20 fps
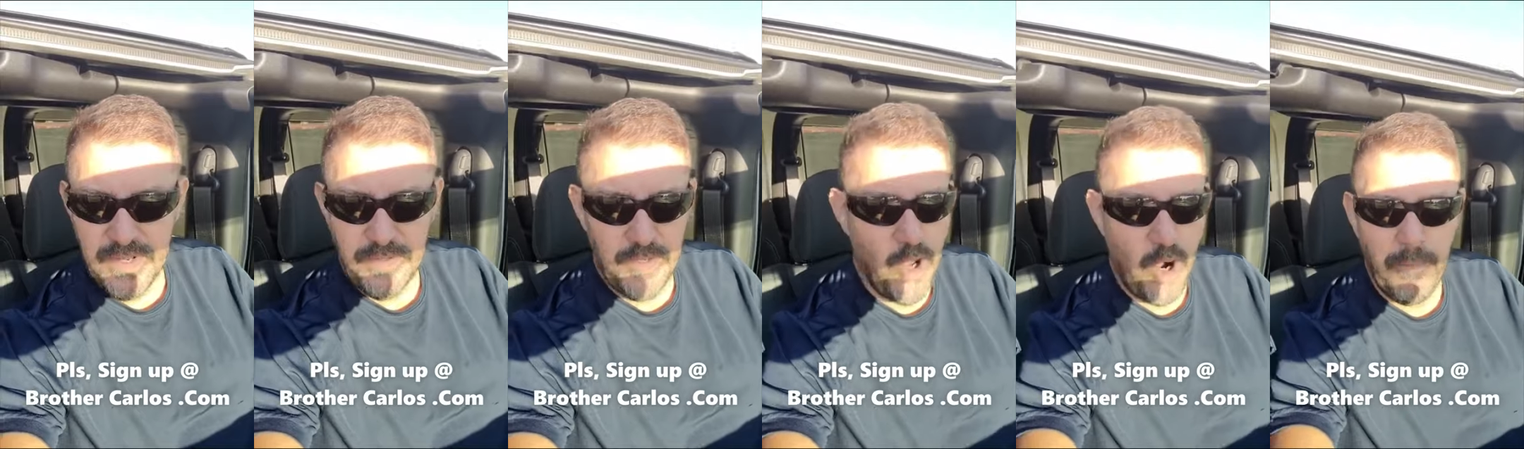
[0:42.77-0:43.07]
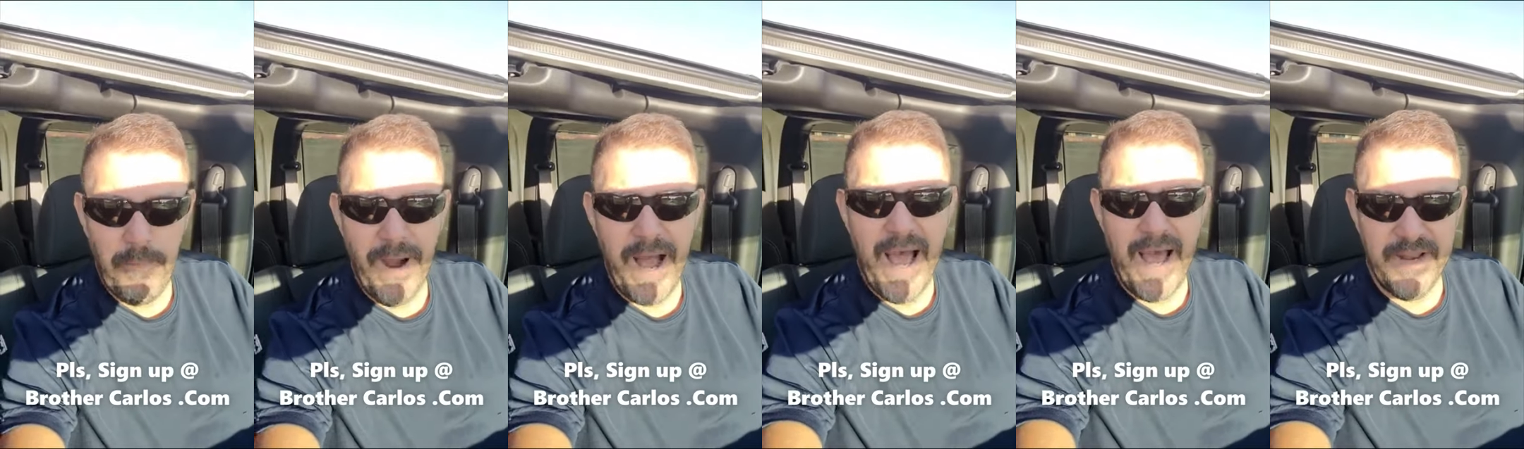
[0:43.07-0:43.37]

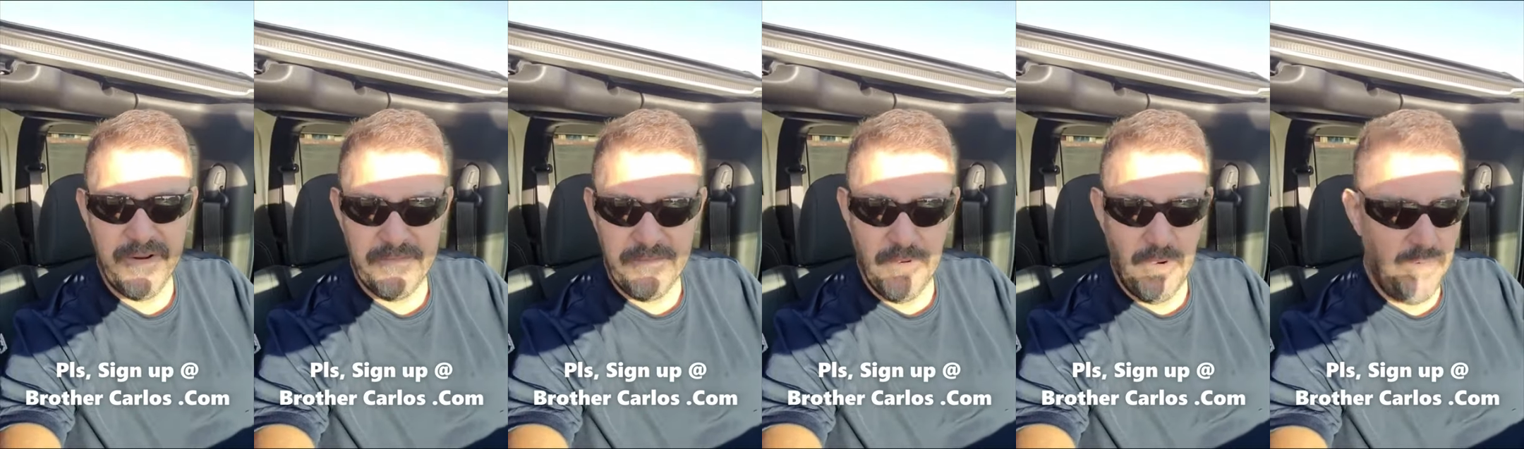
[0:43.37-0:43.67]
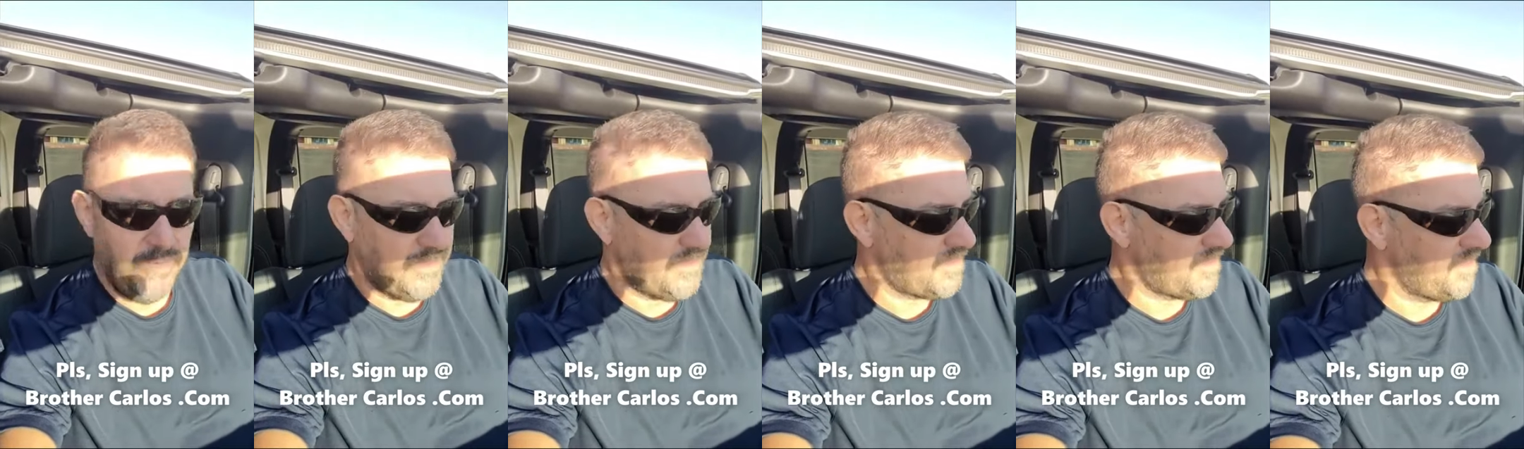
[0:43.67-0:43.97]
Nobody,
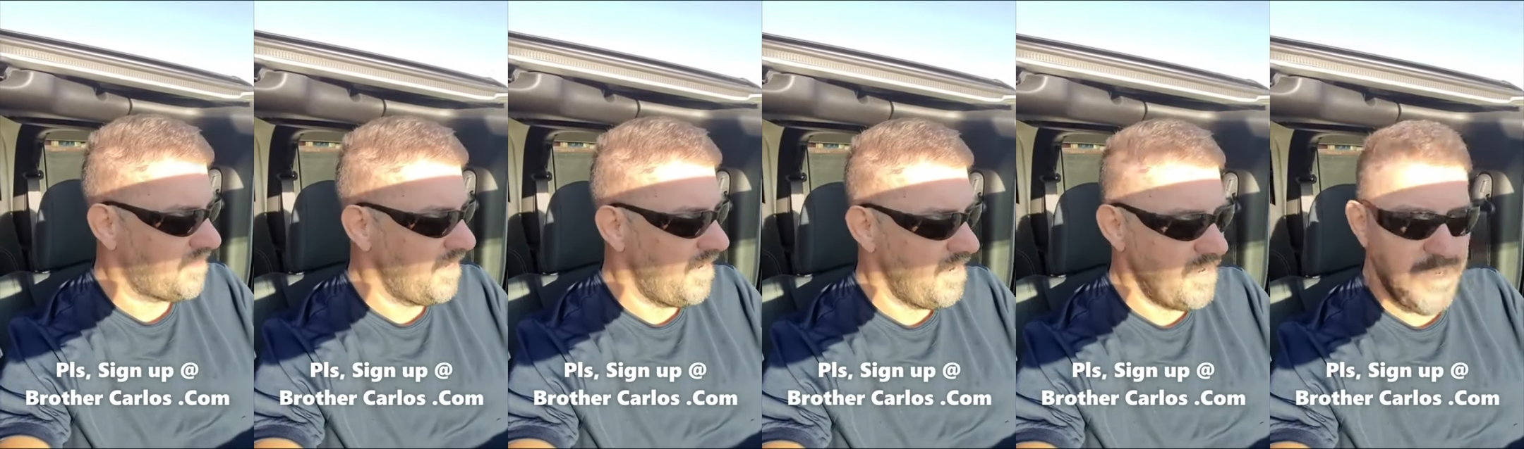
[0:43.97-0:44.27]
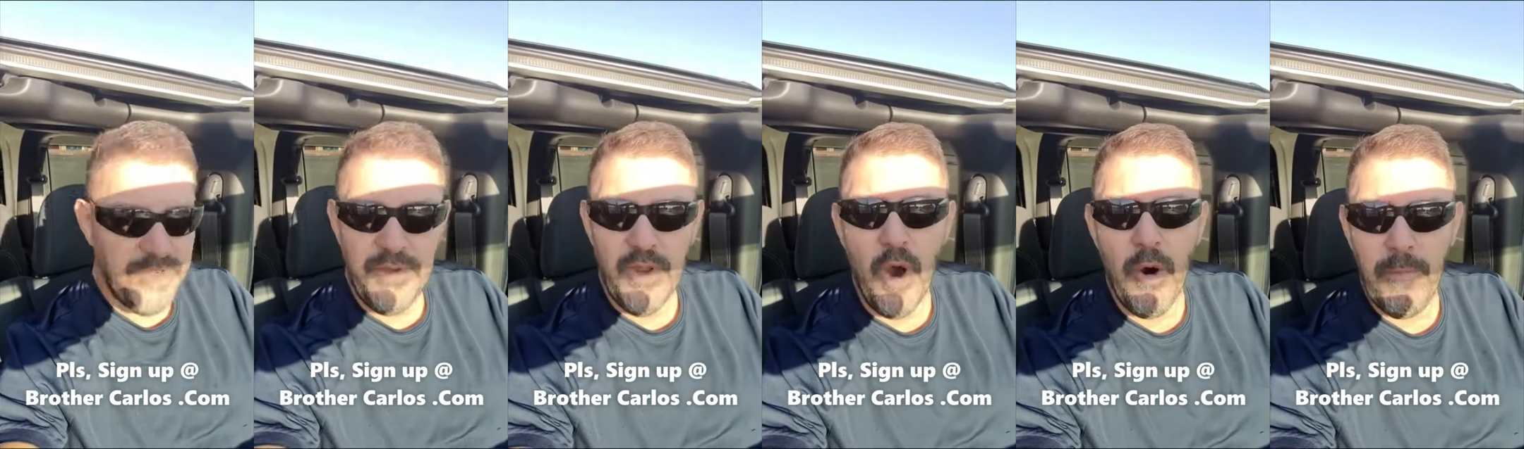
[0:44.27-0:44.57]
folks.
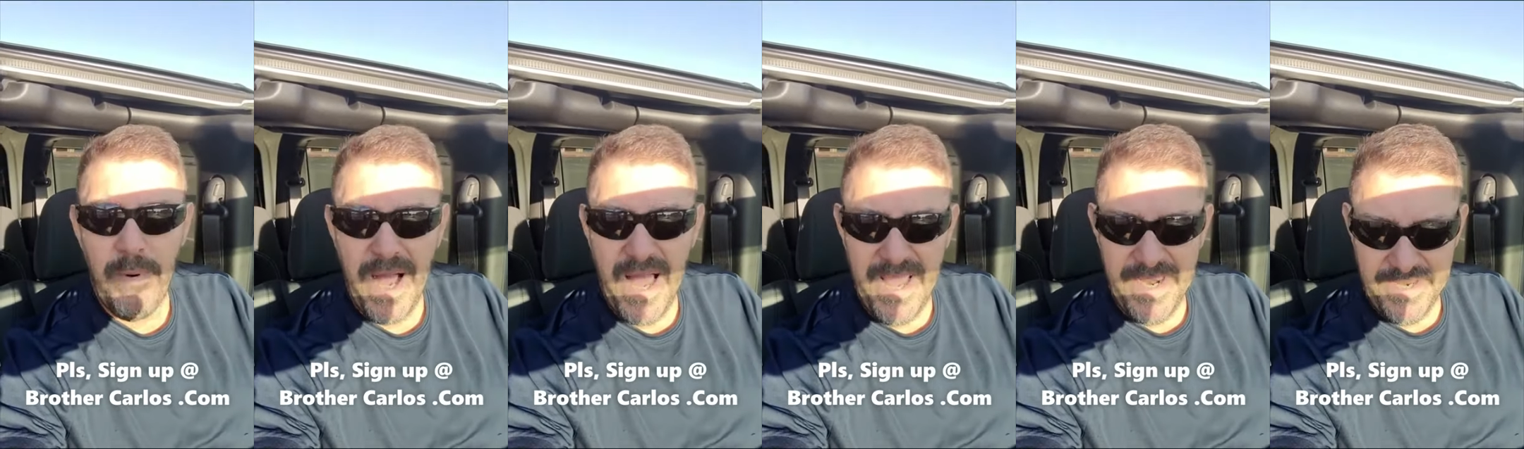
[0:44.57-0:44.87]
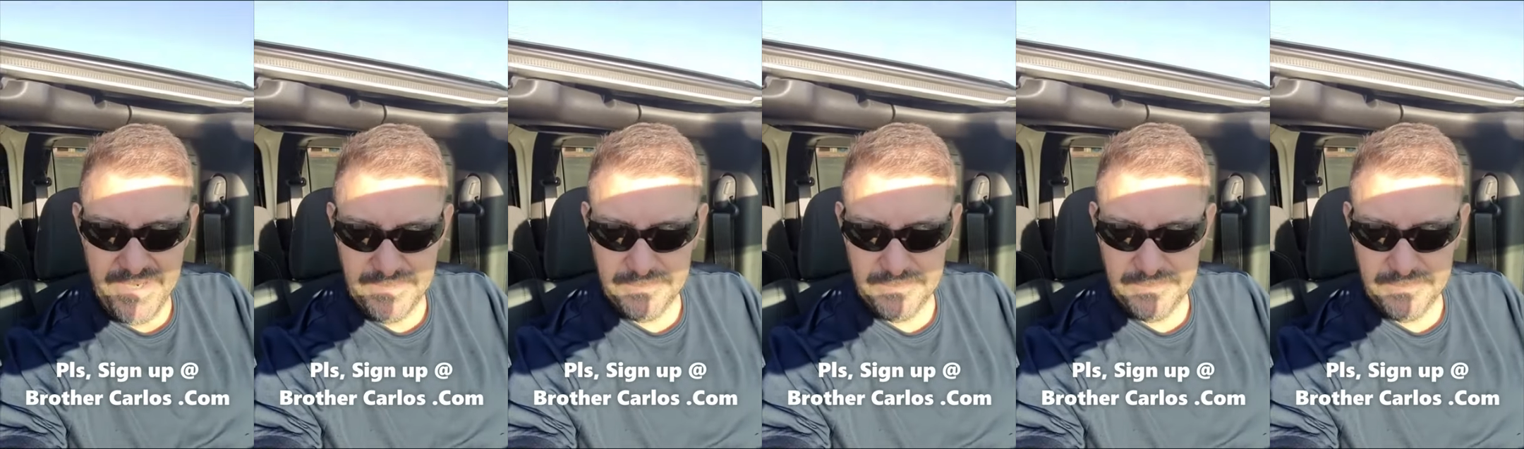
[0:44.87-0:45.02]
Nobody.